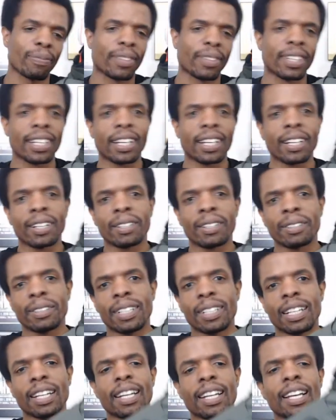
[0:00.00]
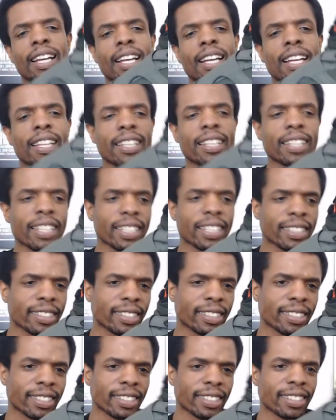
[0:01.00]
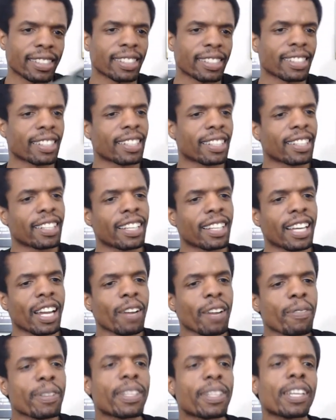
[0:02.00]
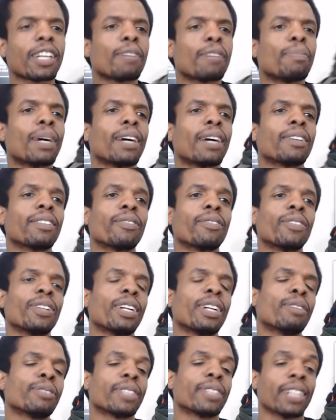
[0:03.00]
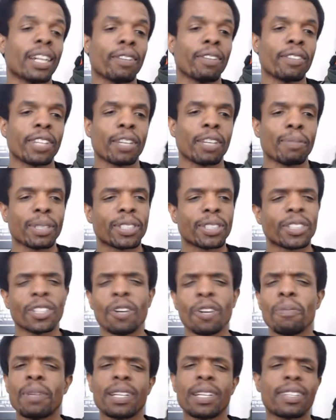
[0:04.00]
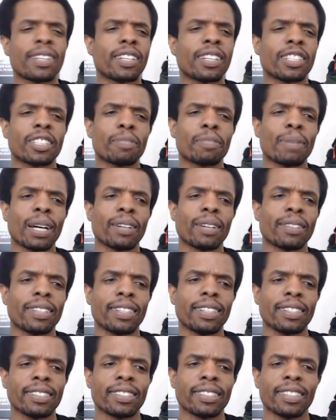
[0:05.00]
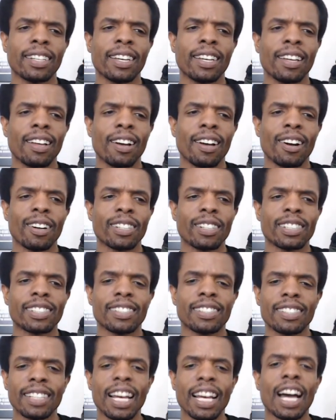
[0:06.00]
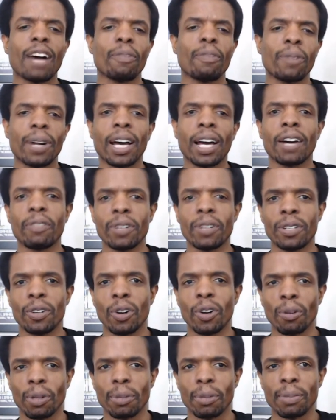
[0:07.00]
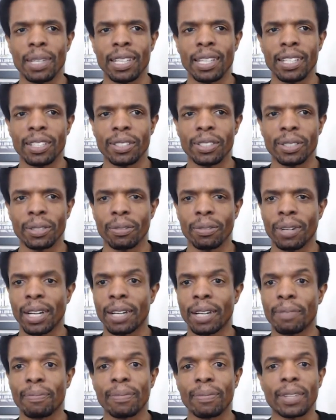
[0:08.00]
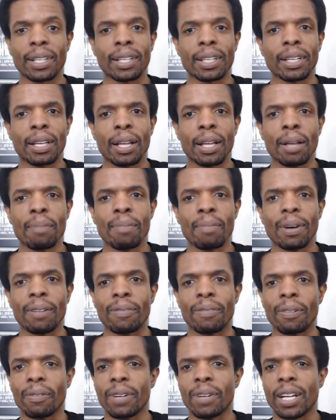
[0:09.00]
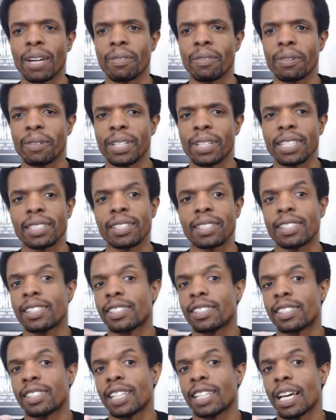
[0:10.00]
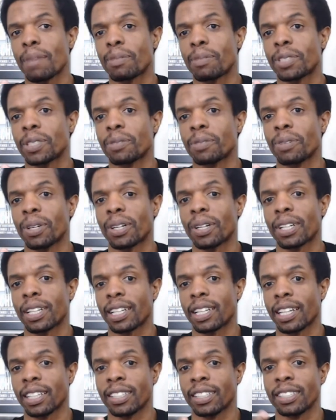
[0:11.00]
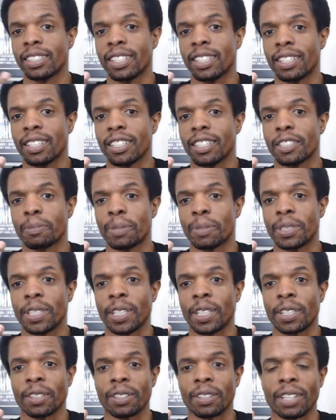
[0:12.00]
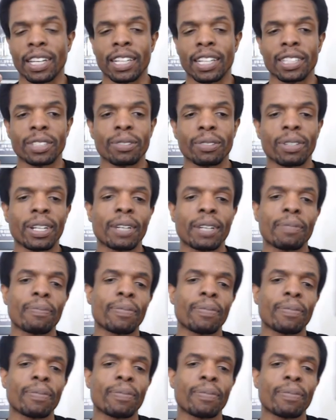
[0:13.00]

Now, this, everything about, well, I don't say everything, but so many things about this are just not what I would normally be into, right? But for whatever reason, it just happens to work, at least in this particular case, right?